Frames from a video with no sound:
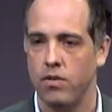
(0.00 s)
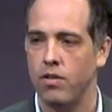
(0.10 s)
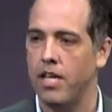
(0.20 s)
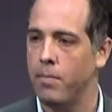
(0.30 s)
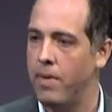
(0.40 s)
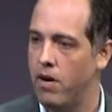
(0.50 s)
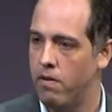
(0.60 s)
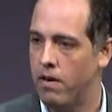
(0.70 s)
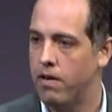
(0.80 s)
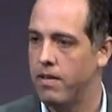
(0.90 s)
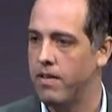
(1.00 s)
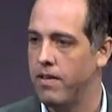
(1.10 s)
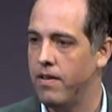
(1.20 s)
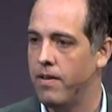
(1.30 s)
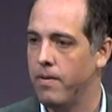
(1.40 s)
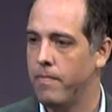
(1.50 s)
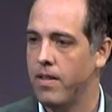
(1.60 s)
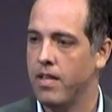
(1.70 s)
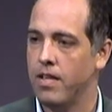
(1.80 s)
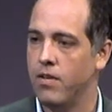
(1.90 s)
You need a mirror.
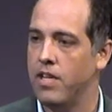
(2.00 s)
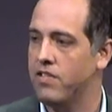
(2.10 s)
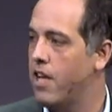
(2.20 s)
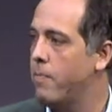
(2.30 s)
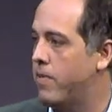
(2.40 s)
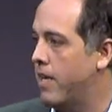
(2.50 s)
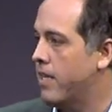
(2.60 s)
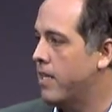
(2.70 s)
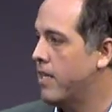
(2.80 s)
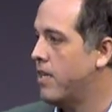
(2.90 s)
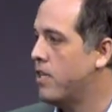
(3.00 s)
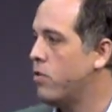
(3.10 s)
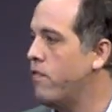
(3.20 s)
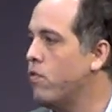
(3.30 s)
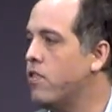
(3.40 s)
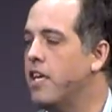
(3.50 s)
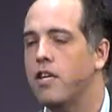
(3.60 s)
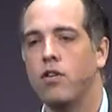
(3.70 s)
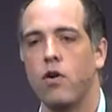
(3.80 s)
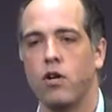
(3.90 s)
You need something. So if you think
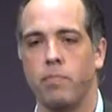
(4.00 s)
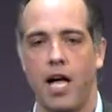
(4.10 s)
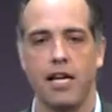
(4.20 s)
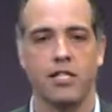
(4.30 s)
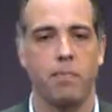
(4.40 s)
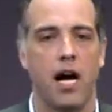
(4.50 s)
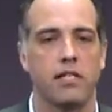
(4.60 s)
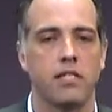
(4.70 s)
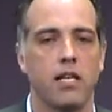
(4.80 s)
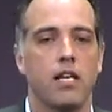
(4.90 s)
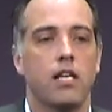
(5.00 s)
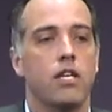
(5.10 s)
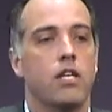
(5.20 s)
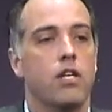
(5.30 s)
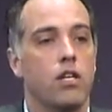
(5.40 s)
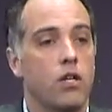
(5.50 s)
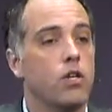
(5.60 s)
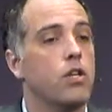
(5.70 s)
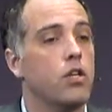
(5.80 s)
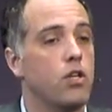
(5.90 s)
you know your blind spots,
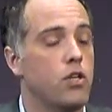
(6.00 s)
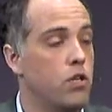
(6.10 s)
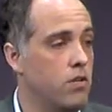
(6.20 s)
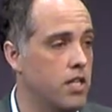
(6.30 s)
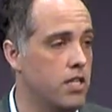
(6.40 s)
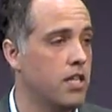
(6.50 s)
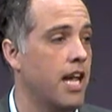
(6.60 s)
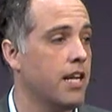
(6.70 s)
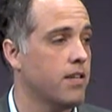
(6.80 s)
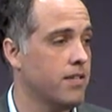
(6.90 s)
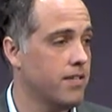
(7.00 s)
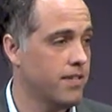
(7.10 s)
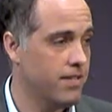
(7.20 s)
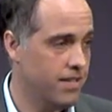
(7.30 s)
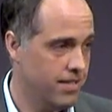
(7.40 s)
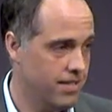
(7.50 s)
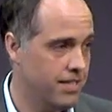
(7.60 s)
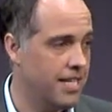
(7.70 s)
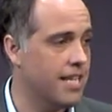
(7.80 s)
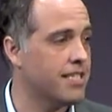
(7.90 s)
you need to, like,
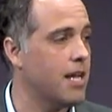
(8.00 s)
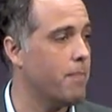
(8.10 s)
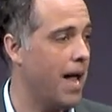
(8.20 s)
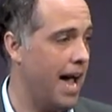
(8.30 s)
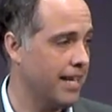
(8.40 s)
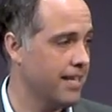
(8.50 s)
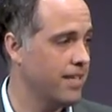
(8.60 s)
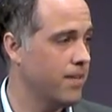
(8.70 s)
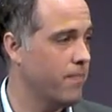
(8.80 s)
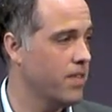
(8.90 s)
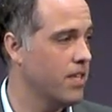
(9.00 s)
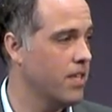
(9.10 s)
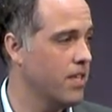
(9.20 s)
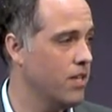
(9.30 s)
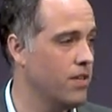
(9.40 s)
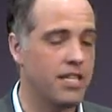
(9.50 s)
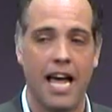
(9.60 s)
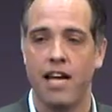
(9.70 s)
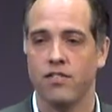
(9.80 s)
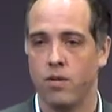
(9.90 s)
take a step back. You need to
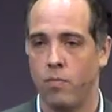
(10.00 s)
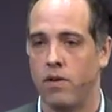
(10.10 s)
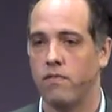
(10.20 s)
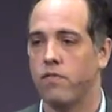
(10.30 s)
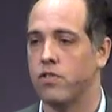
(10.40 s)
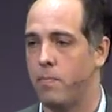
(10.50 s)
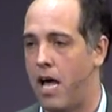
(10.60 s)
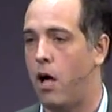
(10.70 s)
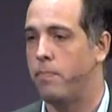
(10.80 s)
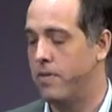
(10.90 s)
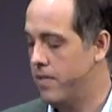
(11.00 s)
ask someone for some help.